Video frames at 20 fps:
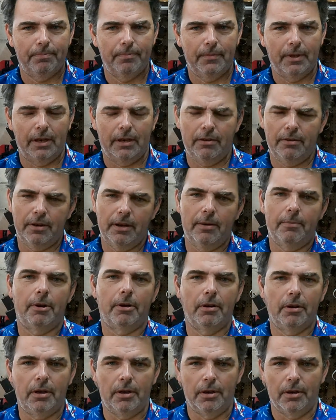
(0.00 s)
Now, don't get me
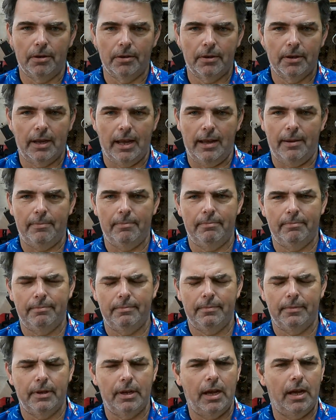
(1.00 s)
wrong,
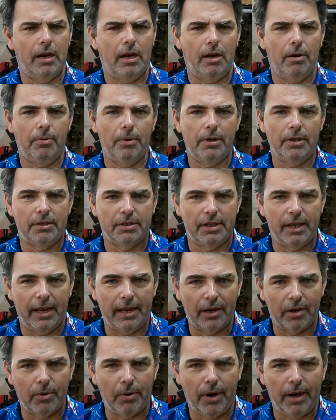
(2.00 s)
I'm not always
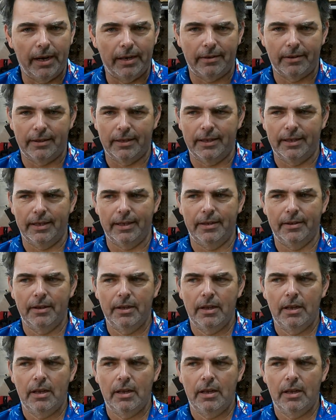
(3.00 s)
that quite the